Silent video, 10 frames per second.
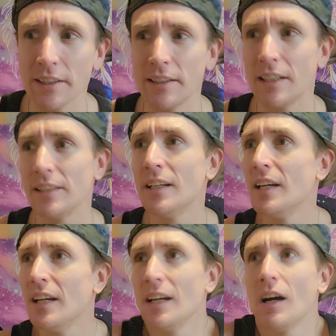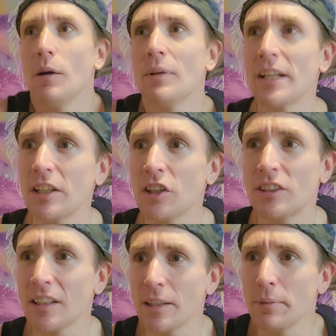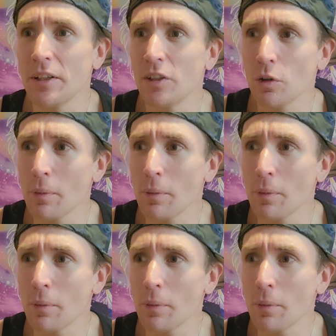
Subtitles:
And then I'm like, you're telling me you know